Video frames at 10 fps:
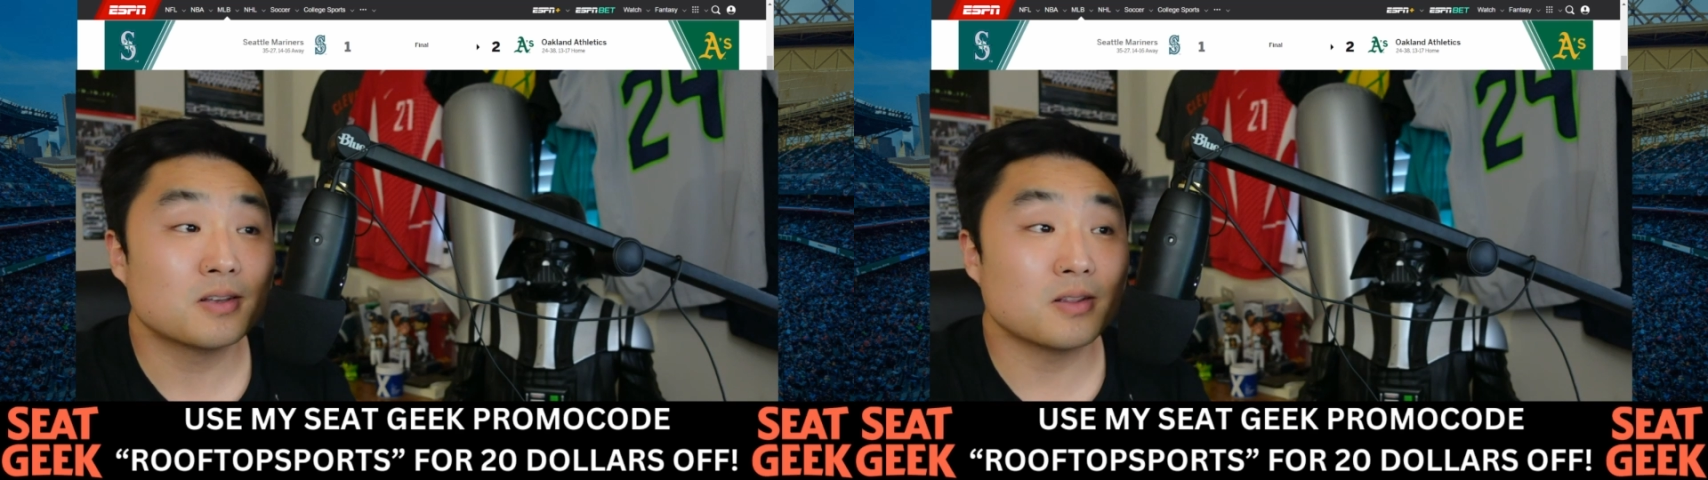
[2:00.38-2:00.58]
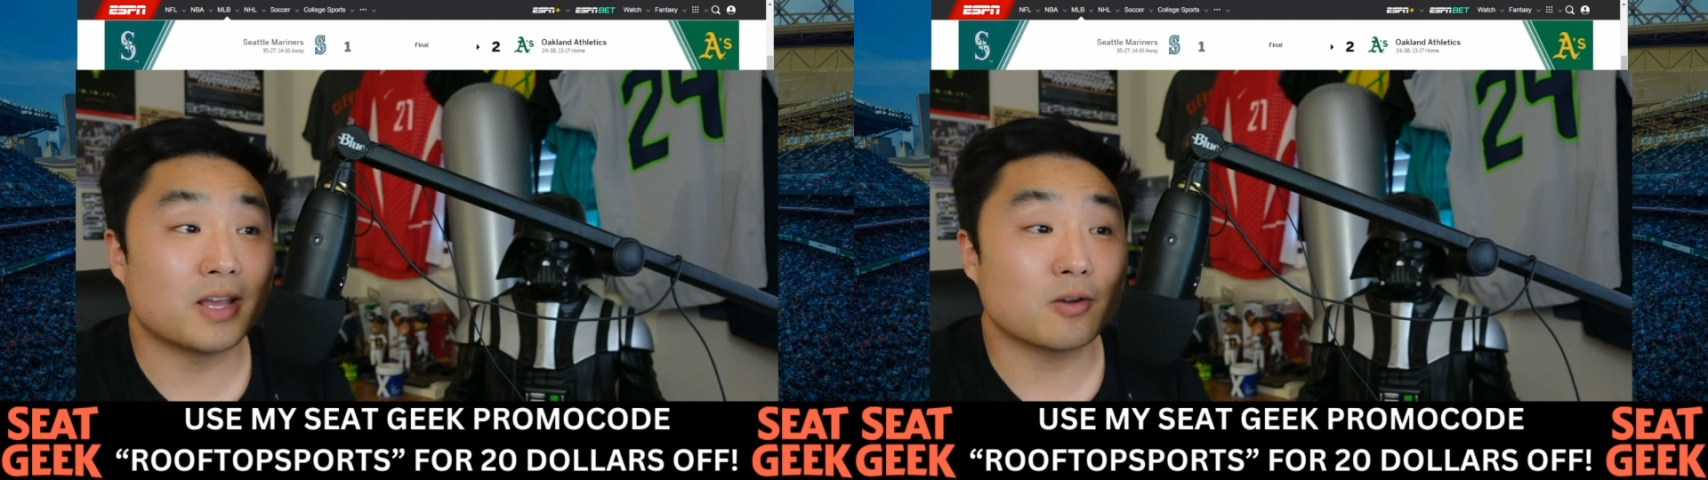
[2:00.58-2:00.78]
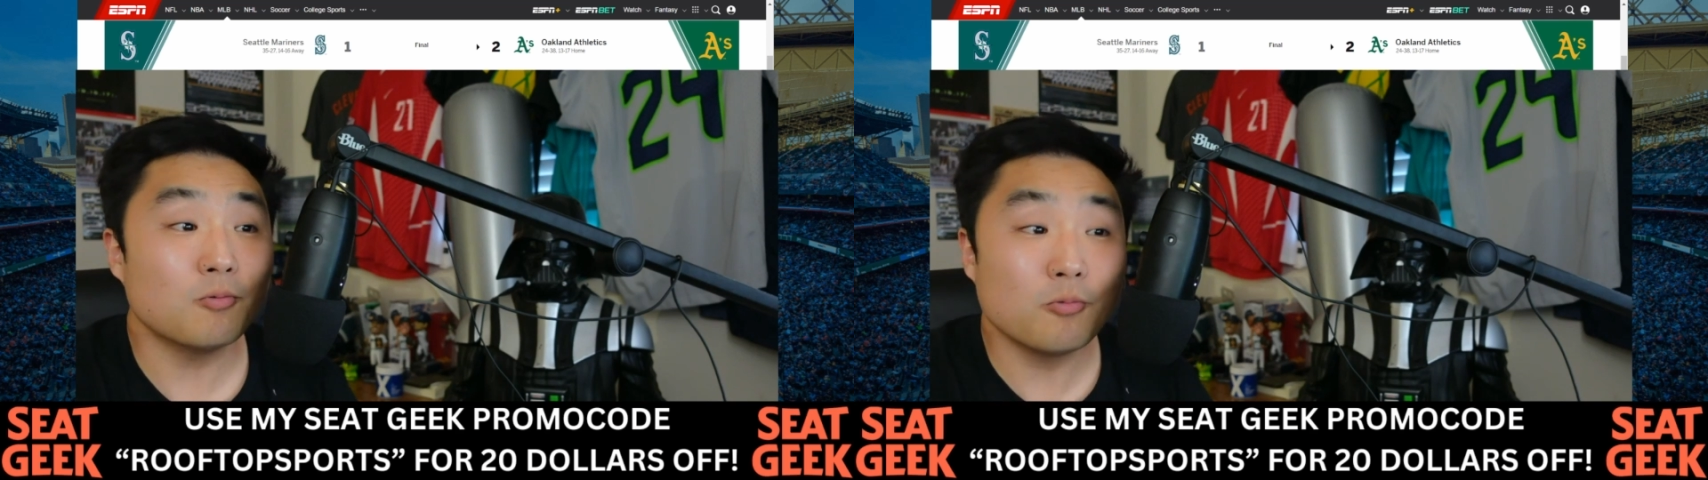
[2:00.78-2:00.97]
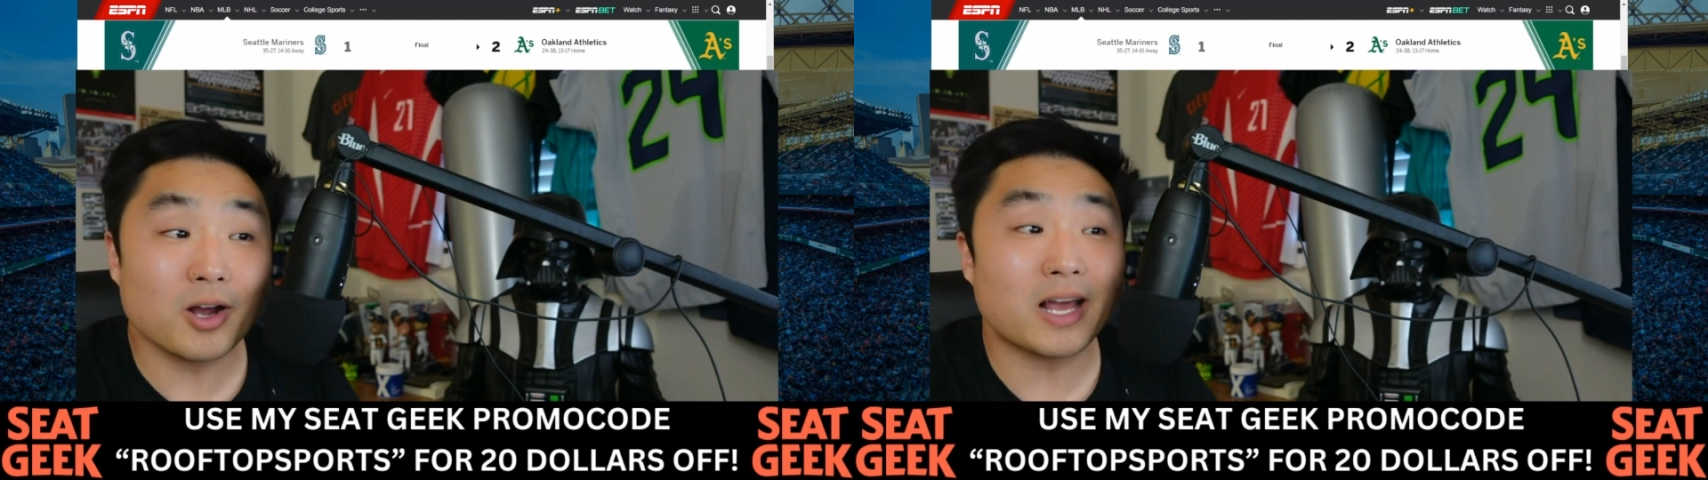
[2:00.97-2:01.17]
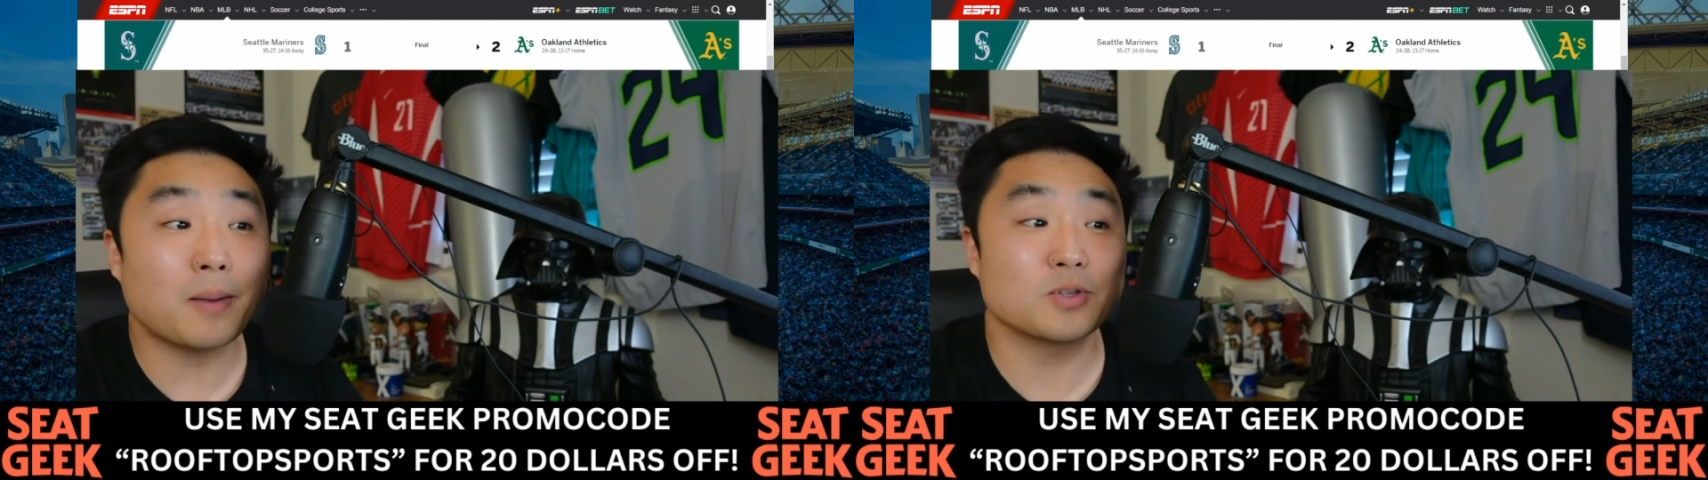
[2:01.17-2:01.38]
Like,
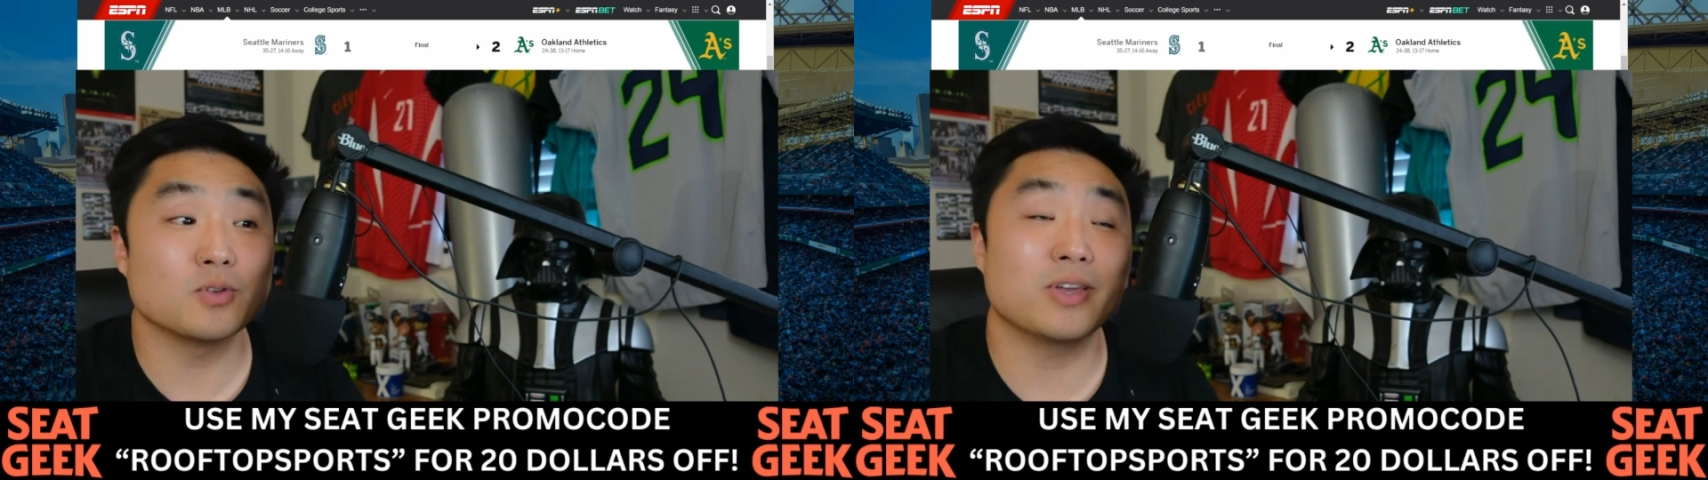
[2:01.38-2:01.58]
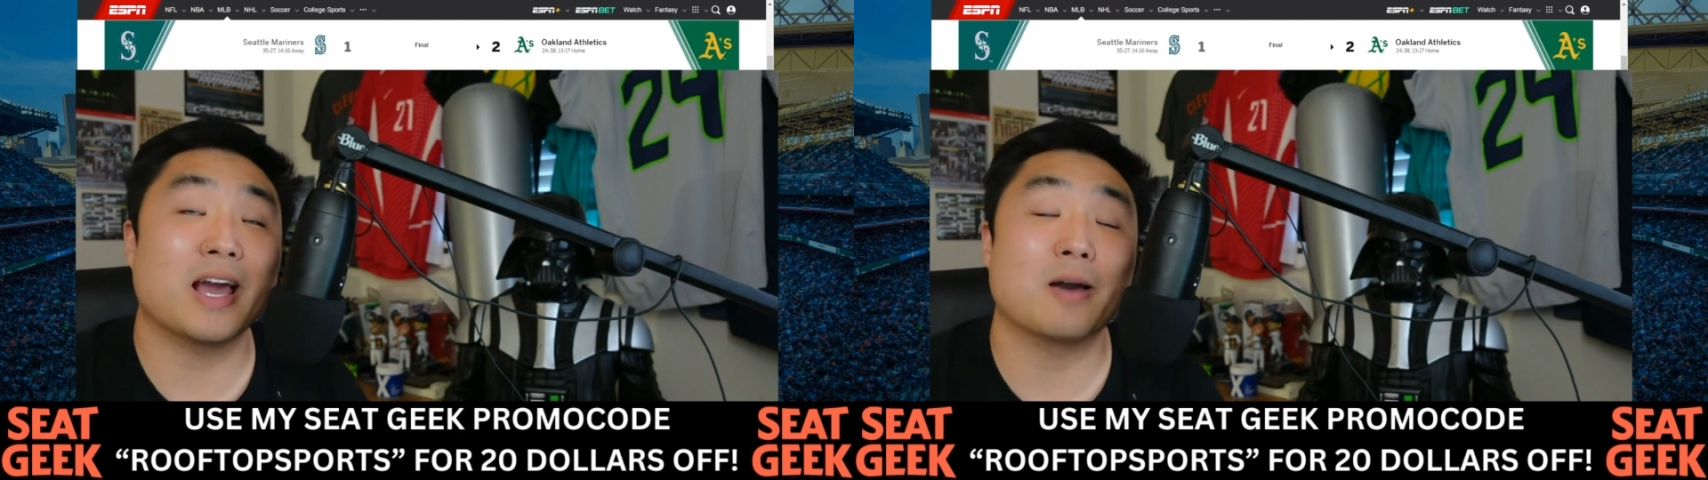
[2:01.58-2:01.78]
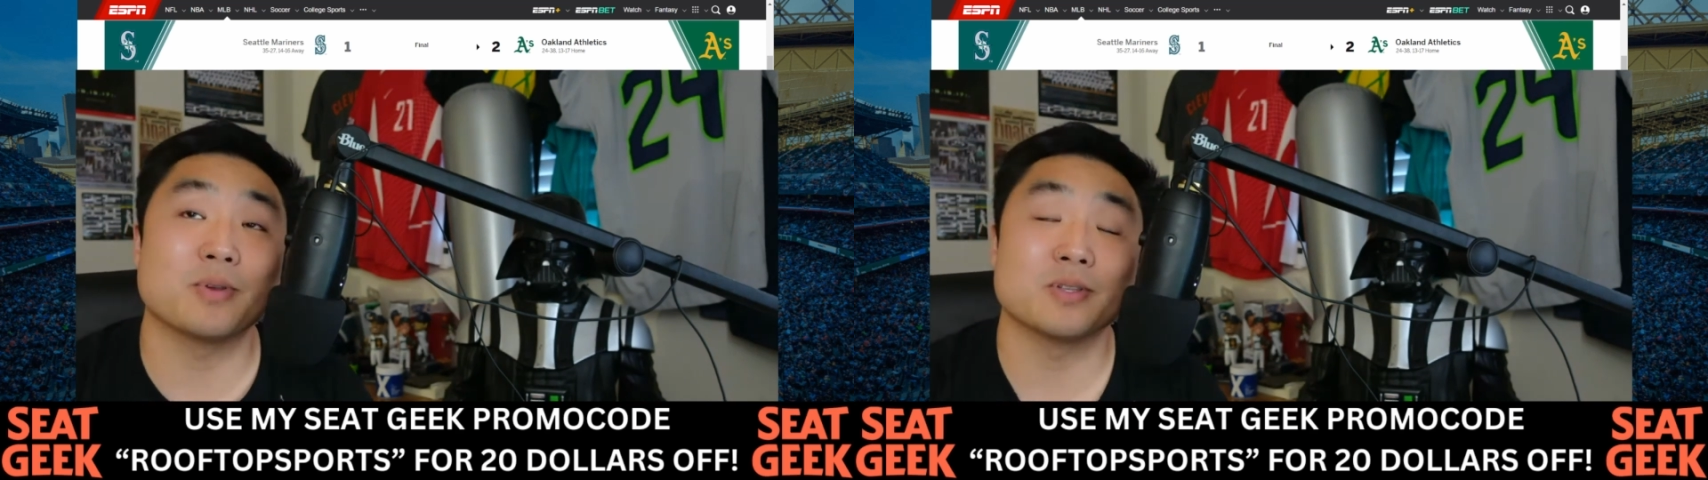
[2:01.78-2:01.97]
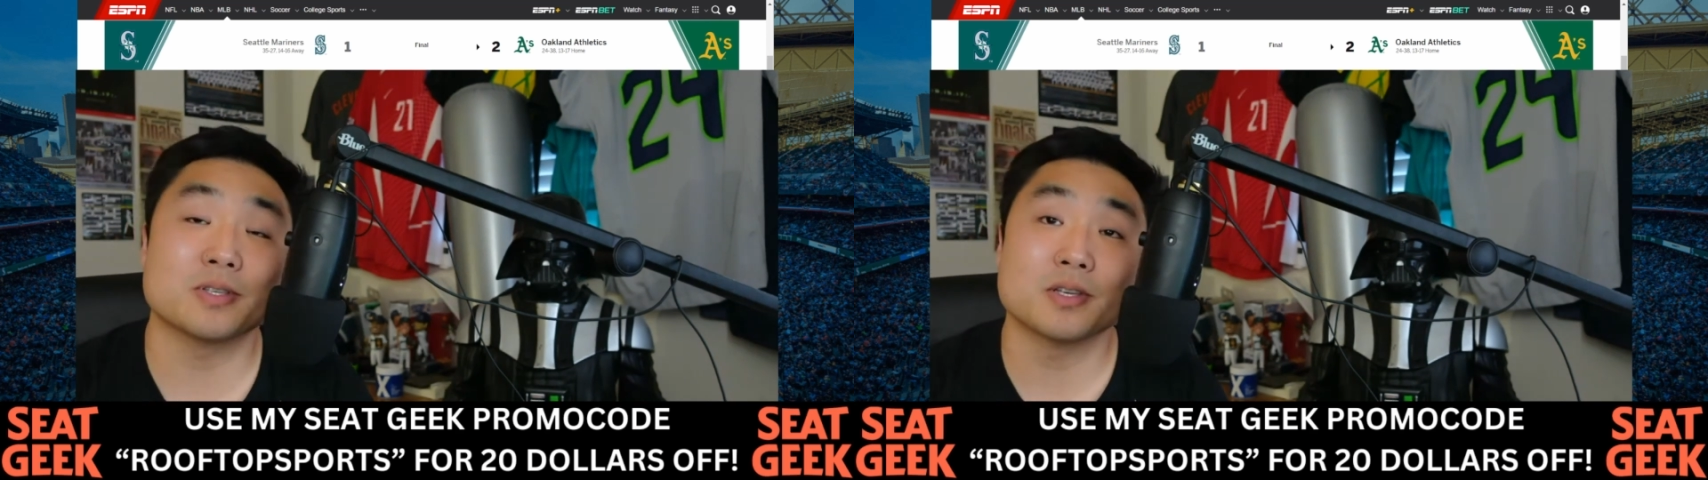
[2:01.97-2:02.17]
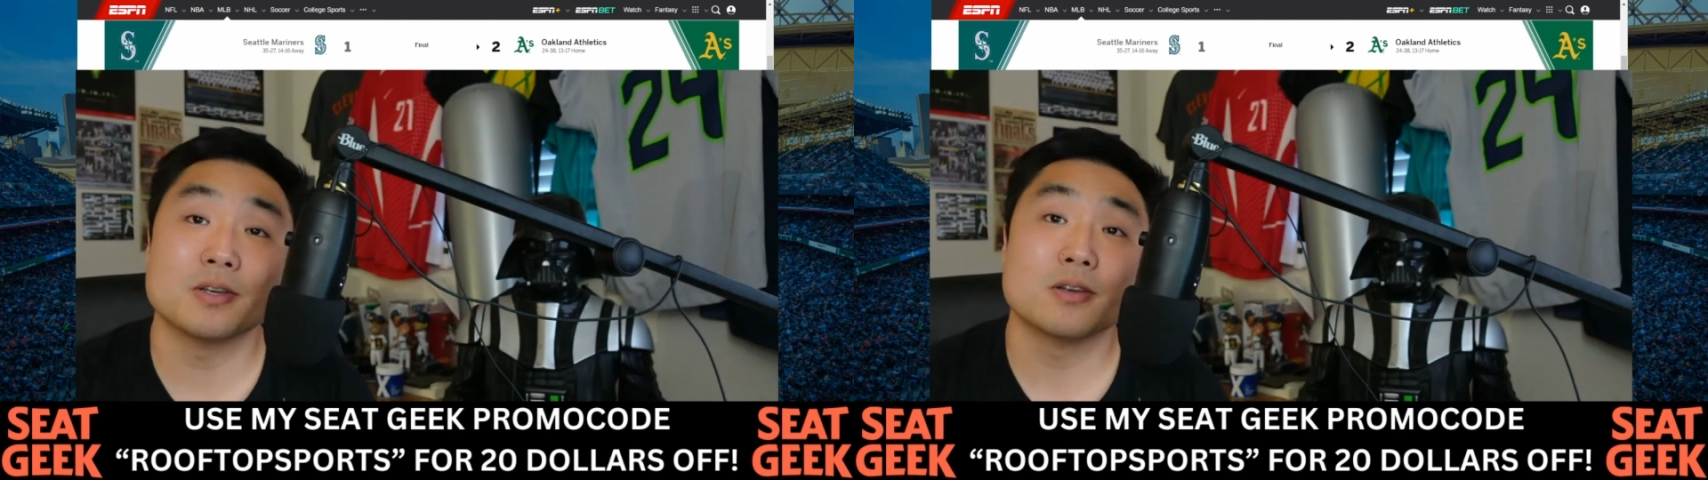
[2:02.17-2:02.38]
what absolutely happens?